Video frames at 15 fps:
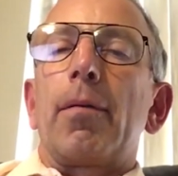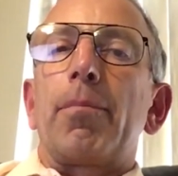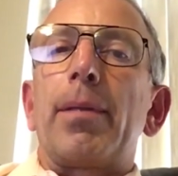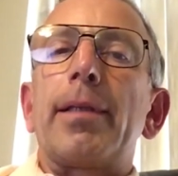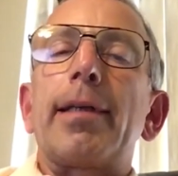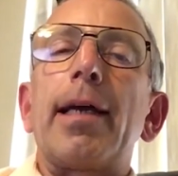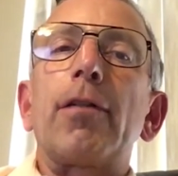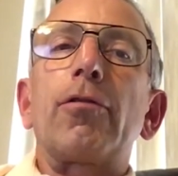
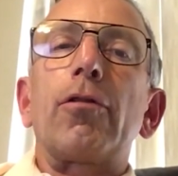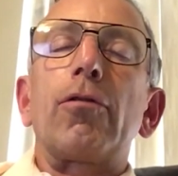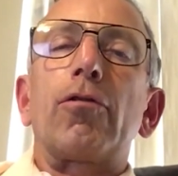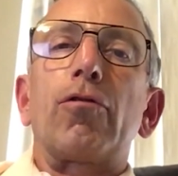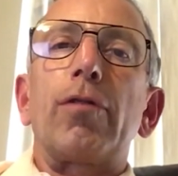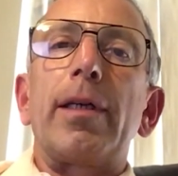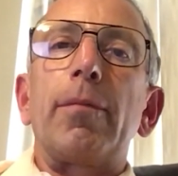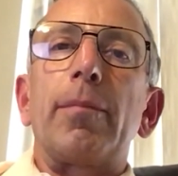Potential
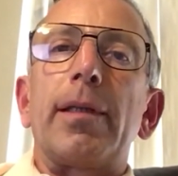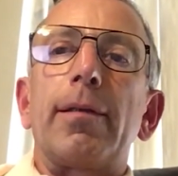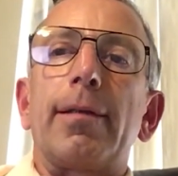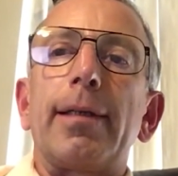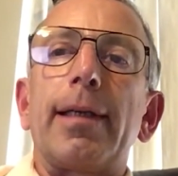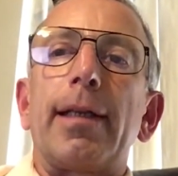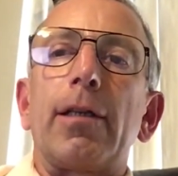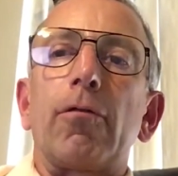treatments,
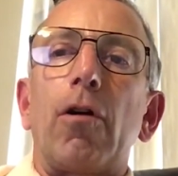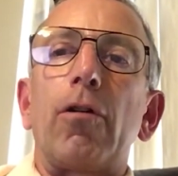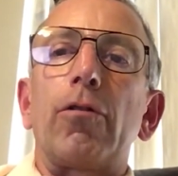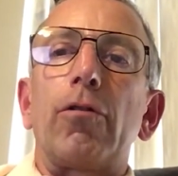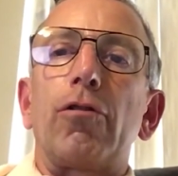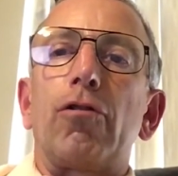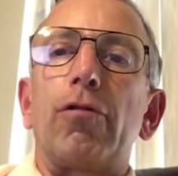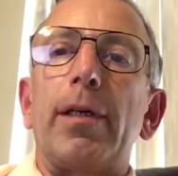again, there are
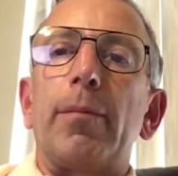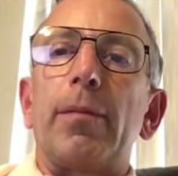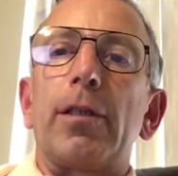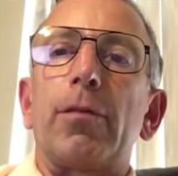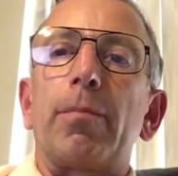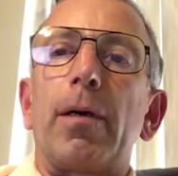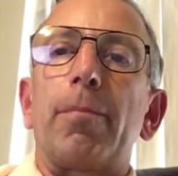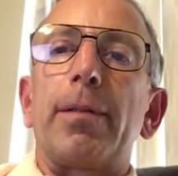no
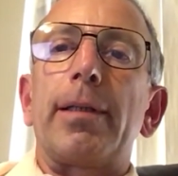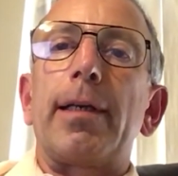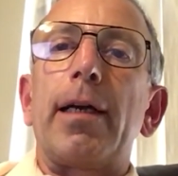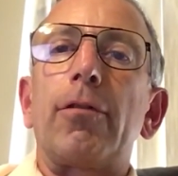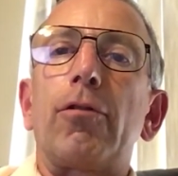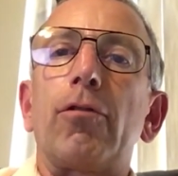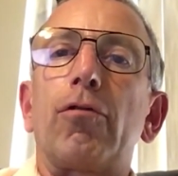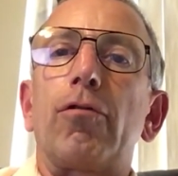treatments, but
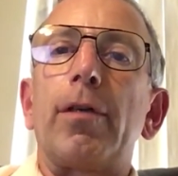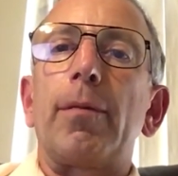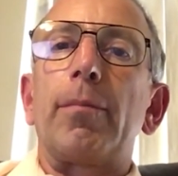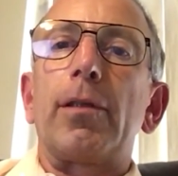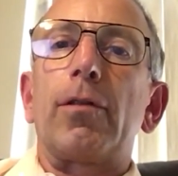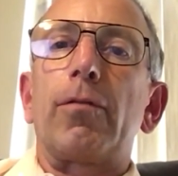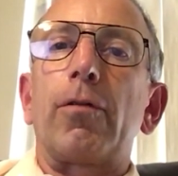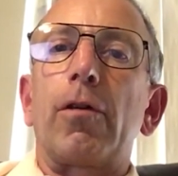potential
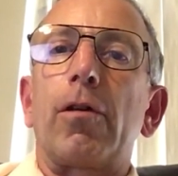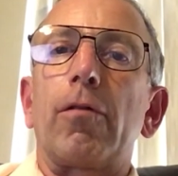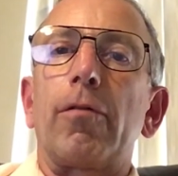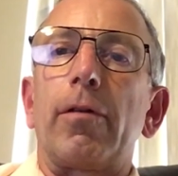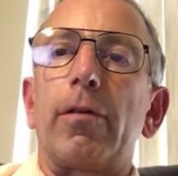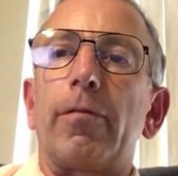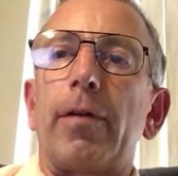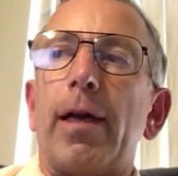treatments for
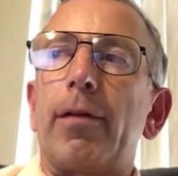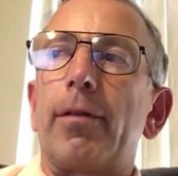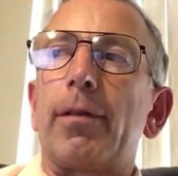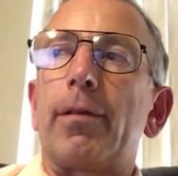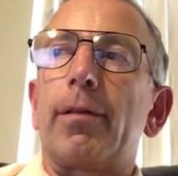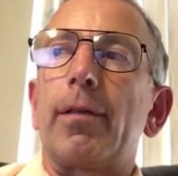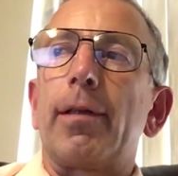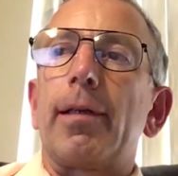
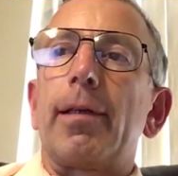coronavirus